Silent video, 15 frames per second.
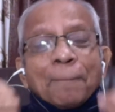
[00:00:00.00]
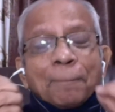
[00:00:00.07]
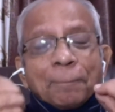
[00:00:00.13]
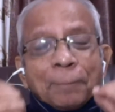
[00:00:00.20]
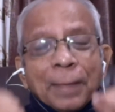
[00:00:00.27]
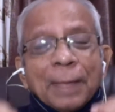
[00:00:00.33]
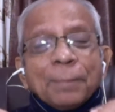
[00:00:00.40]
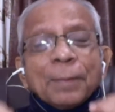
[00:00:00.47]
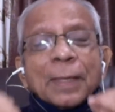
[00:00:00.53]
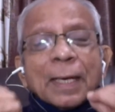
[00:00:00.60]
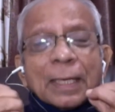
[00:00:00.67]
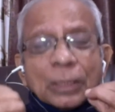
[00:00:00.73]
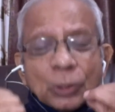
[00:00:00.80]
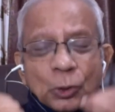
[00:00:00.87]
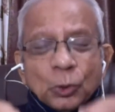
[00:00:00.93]
People are
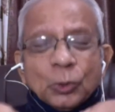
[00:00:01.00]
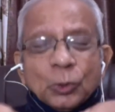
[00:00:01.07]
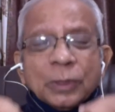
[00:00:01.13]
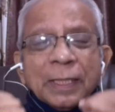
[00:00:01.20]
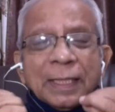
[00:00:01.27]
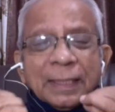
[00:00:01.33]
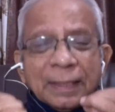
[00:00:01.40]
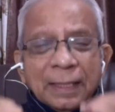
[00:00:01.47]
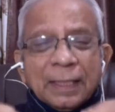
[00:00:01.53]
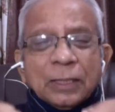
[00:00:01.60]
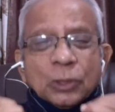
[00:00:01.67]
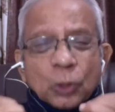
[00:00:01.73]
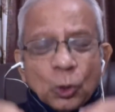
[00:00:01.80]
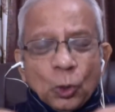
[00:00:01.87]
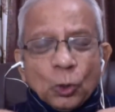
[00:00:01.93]
using these
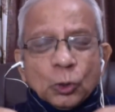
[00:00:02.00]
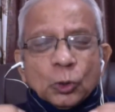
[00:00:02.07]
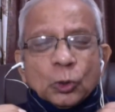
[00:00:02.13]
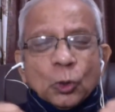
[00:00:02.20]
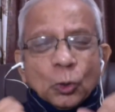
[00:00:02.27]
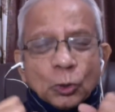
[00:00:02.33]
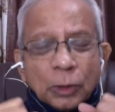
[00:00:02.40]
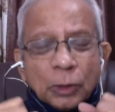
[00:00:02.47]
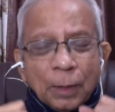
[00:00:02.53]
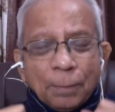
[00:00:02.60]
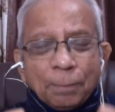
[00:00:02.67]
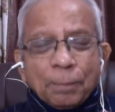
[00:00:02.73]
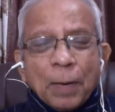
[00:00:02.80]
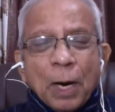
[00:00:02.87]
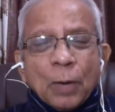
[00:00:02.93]
laws, those in
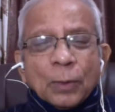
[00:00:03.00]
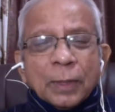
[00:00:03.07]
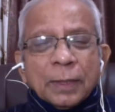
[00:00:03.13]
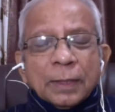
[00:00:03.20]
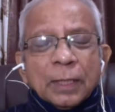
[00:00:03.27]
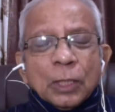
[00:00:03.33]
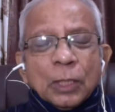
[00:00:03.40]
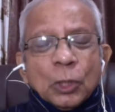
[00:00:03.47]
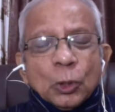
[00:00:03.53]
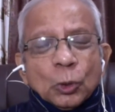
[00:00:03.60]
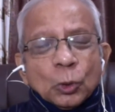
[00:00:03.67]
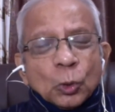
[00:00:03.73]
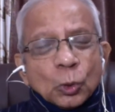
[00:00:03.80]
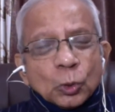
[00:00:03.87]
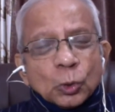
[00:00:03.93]
power,
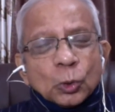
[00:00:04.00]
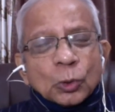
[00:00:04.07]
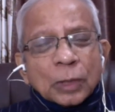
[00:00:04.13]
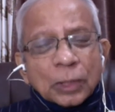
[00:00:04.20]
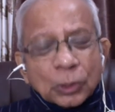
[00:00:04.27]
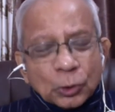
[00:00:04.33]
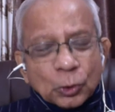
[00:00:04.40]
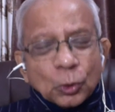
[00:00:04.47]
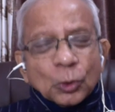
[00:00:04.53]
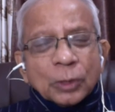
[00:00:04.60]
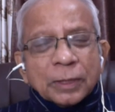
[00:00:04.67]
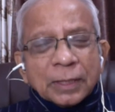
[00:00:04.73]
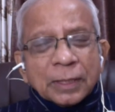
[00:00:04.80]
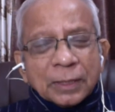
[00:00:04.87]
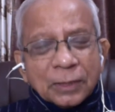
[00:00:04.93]
those who control
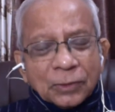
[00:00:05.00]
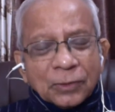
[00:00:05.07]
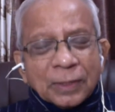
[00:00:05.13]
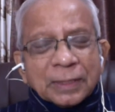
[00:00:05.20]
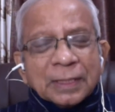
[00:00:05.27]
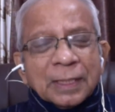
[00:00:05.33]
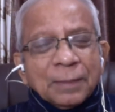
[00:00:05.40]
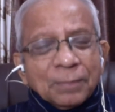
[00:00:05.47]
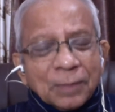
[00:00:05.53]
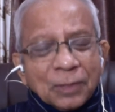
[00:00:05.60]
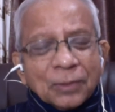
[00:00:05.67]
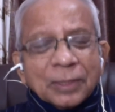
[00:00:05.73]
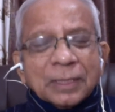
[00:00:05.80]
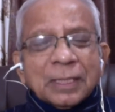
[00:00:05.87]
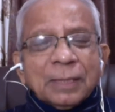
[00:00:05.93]
this regime, the
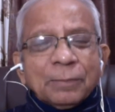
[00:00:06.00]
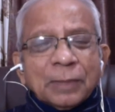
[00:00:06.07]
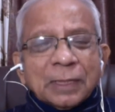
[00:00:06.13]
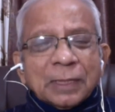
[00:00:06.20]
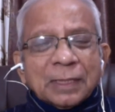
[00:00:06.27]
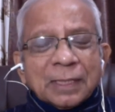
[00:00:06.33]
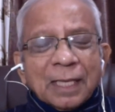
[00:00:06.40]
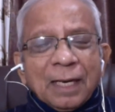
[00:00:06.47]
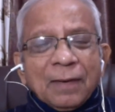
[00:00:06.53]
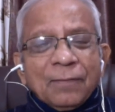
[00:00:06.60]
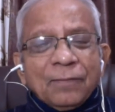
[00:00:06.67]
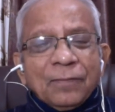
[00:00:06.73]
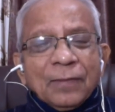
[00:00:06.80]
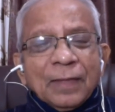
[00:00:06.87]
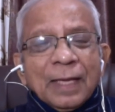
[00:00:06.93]
regime itself,
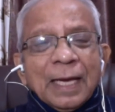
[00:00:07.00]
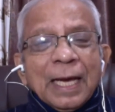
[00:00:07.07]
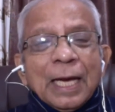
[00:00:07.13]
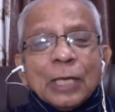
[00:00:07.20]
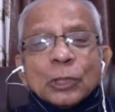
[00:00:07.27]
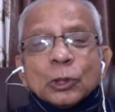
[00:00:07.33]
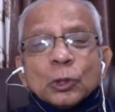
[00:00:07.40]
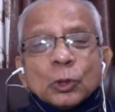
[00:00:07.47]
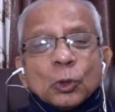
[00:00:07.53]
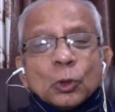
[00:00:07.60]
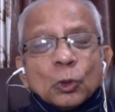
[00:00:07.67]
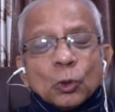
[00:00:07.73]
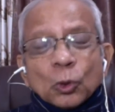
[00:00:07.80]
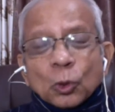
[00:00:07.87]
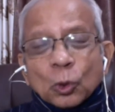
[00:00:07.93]

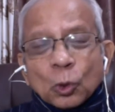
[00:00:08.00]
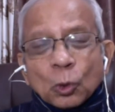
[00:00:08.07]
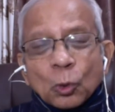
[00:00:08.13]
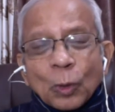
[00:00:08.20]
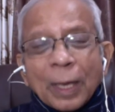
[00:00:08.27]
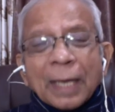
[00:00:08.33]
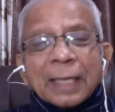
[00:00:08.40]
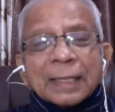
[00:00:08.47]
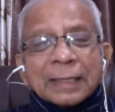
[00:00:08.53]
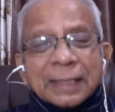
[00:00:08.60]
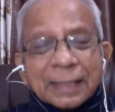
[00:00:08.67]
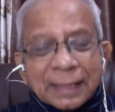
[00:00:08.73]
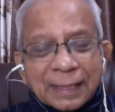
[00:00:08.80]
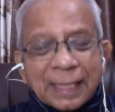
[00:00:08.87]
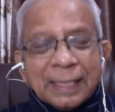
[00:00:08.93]
to quell
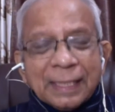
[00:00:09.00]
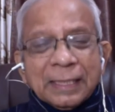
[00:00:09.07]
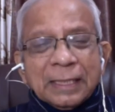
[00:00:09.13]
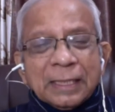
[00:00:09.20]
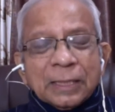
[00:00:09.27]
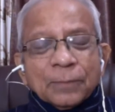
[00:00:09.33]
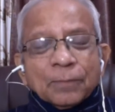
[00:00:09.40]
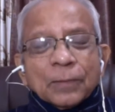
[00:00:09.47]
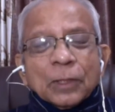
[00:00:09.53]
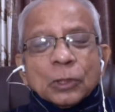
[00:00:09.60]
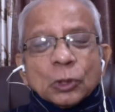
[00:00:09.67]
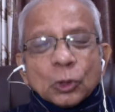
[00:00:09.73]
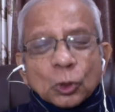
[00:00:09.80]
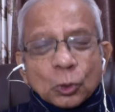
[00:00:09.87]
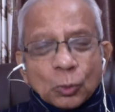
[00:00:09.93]
dissent,
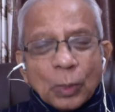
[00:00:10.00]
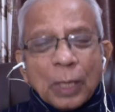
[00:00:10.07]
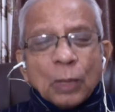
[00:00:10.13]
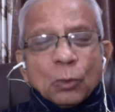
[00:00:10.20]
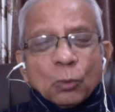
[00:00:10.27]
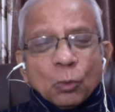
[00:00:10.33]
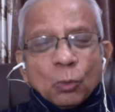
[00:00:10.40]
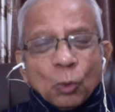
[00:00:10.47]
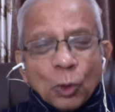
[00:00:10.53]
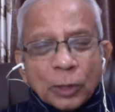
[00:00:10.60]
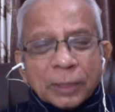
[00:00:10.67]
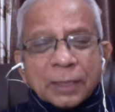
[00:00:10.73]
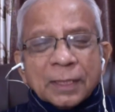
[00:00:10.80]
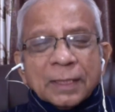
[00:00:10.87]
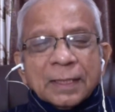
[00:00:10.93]
to quell
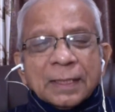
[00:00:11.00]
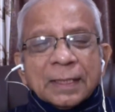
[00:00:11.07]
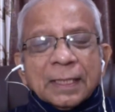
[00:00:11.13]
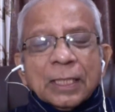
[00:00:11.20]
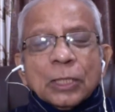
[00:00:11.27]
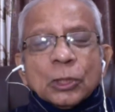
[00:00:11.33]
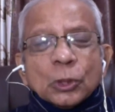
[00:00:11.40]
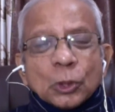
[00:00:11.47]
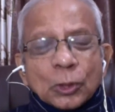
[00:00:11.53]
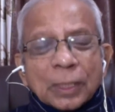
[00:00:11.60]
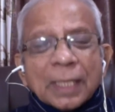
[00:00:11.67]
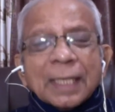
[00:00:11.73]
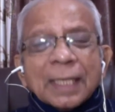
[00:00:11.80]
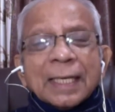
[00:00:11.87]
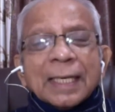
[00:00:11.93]
voices, to
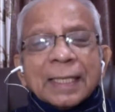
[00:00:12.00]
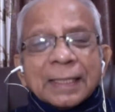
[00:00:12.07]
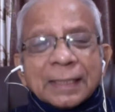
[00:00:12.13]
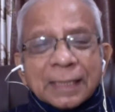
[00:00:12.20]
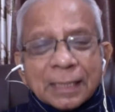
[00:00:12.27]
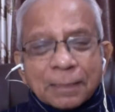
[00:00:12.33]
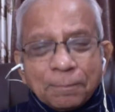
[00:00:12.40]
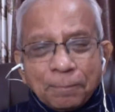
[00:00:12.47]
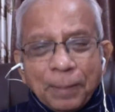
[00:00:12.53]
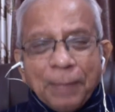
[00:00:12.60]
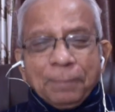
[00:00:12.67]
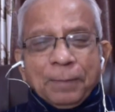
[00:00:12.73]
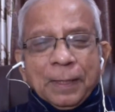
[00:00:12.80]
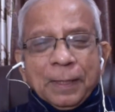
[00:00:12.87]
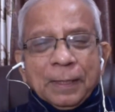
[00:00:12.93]
kill innocent
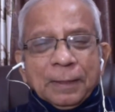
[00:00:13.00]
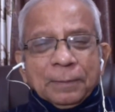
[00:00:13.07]
people.